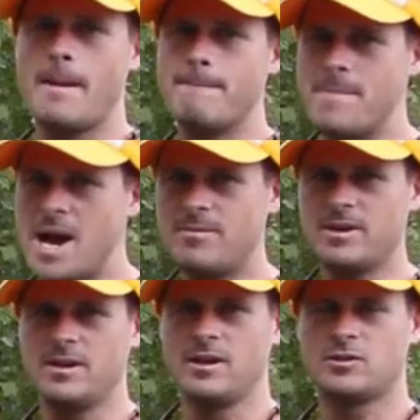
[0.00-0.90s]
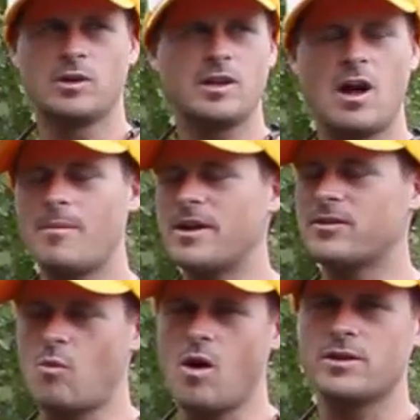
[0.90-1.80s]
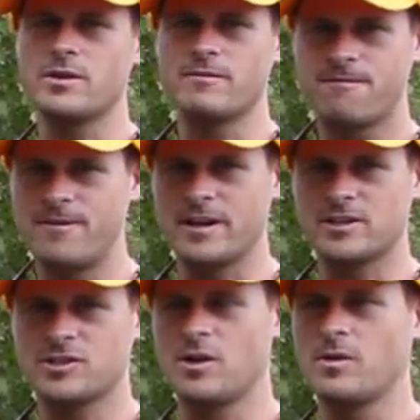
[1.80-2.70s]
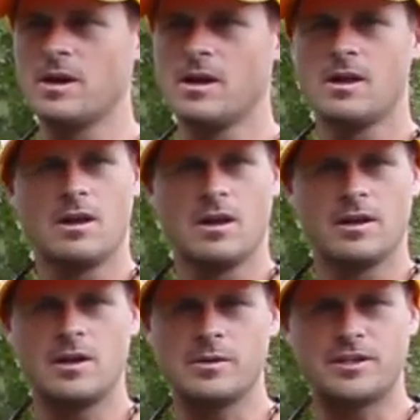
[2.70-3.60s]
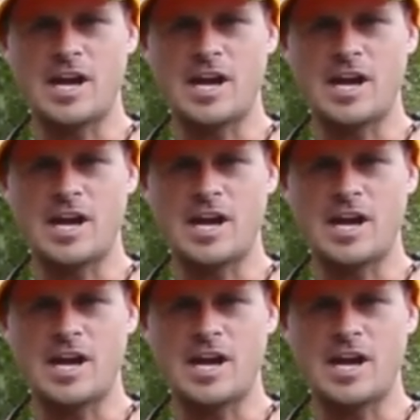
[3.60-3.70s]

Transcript: Maybe. It's really all about the water you fish. So, you know, in the